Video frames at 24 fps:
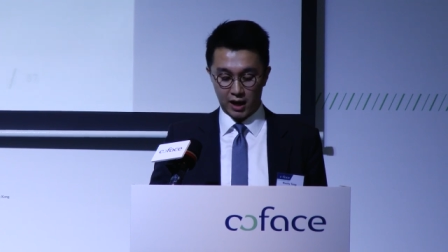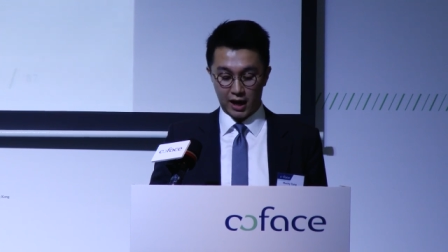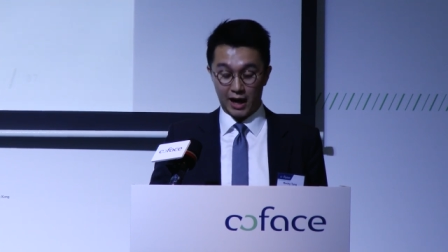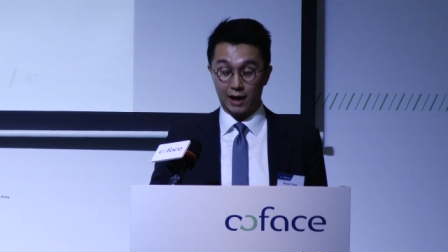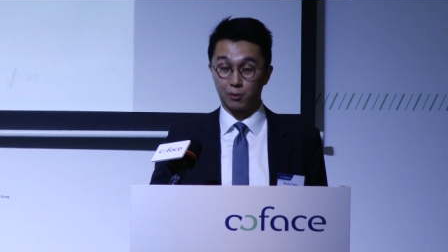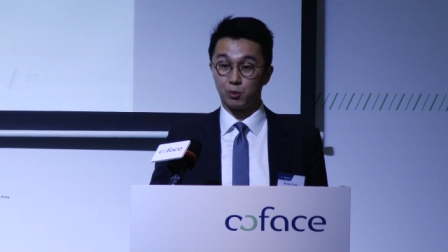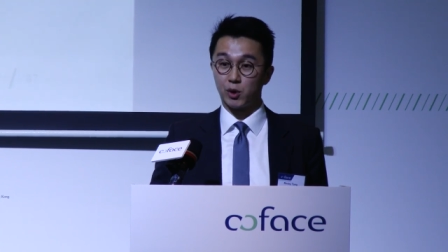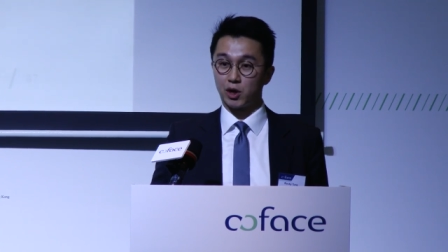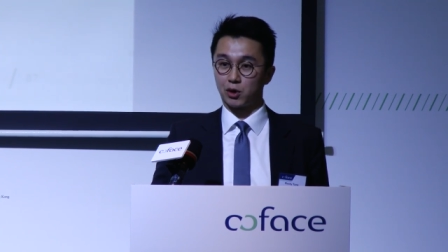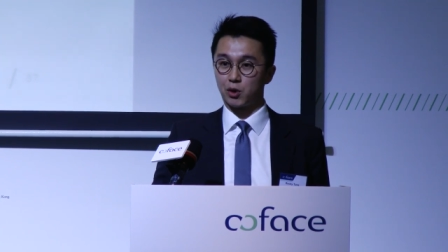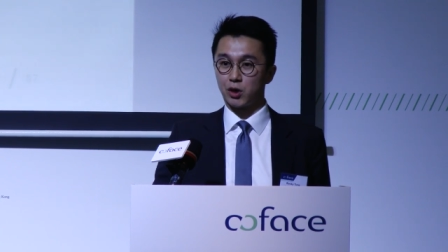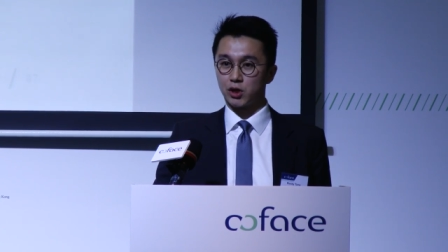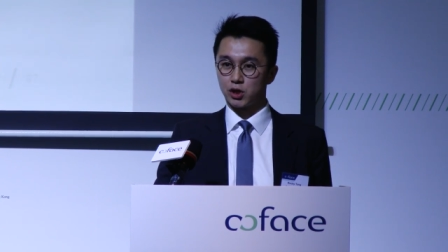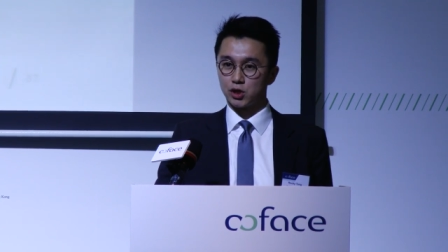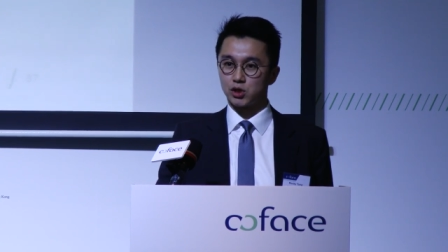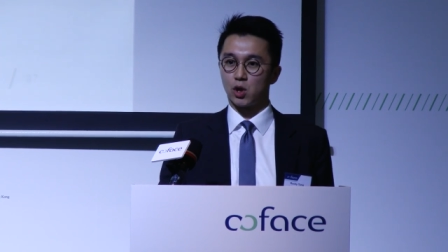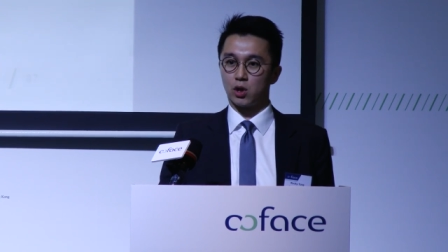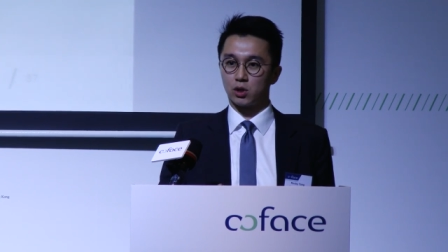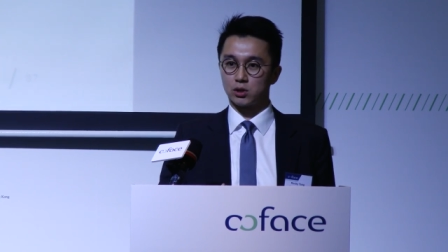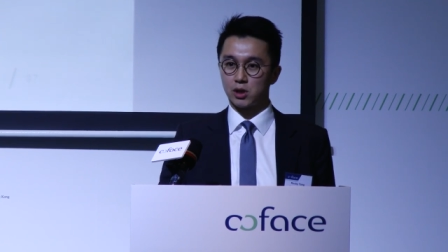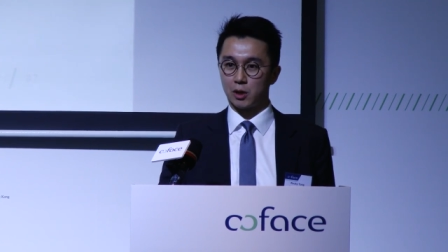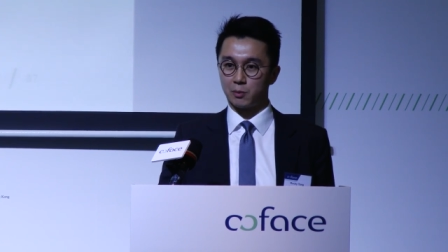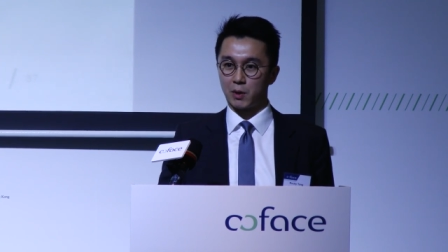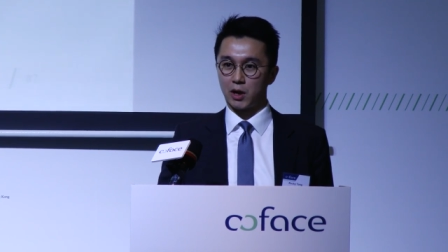And we are going to
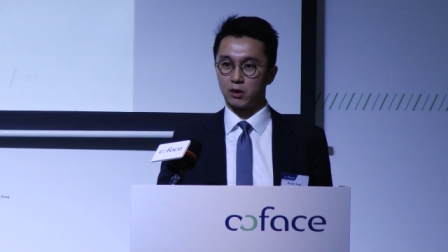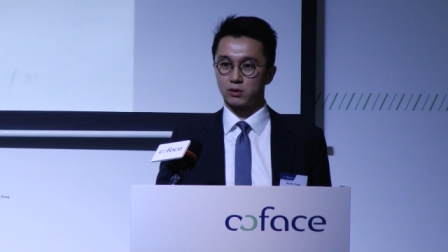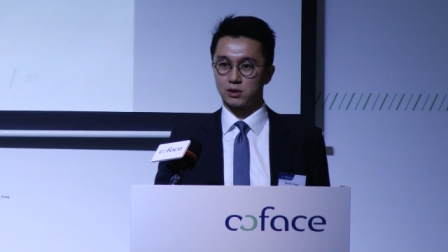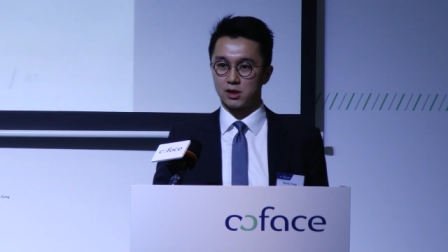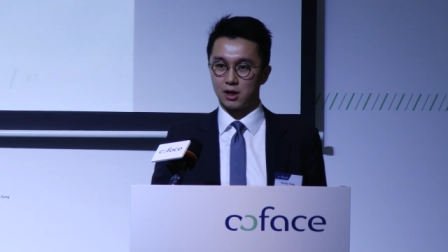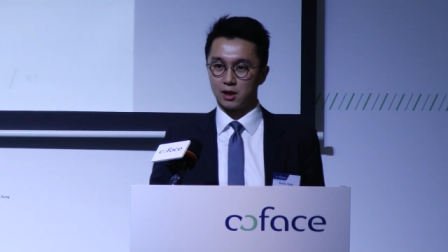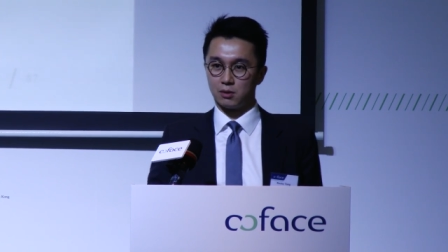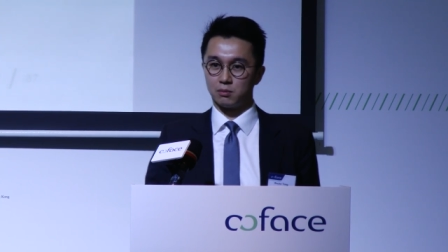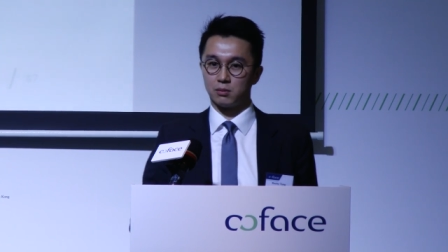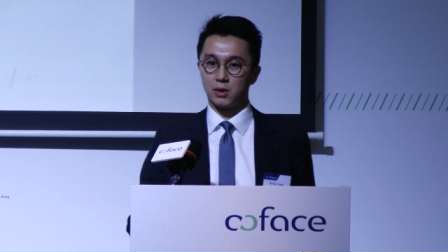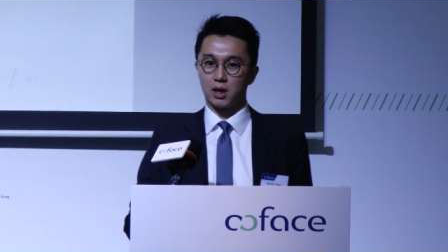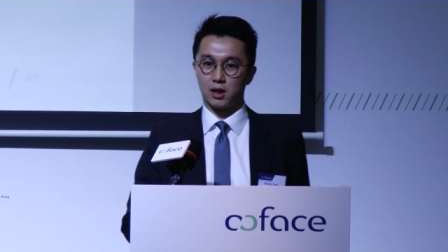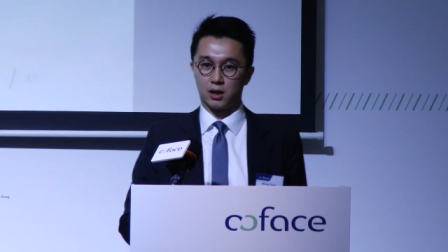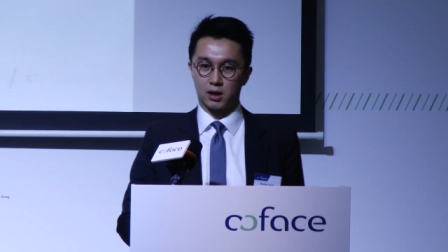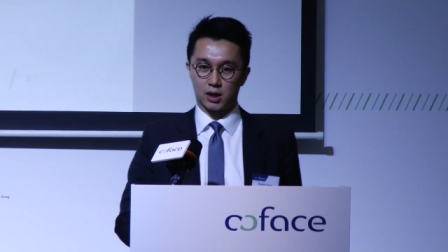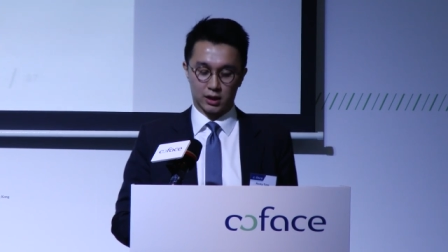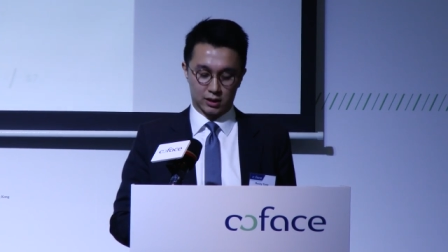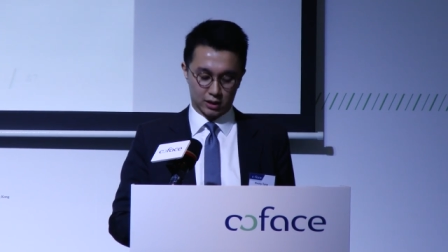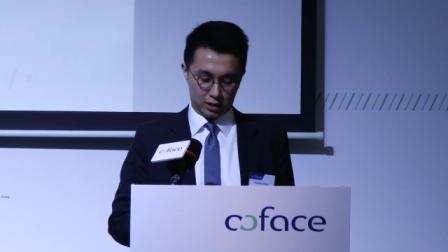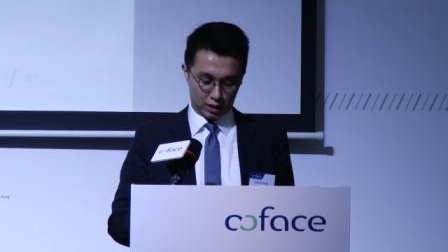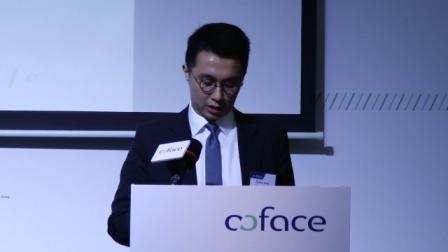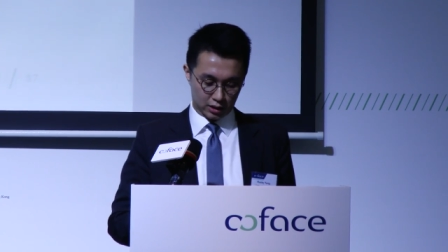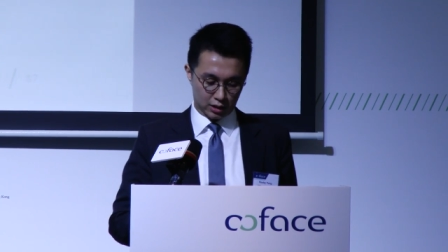talk about them uh, in,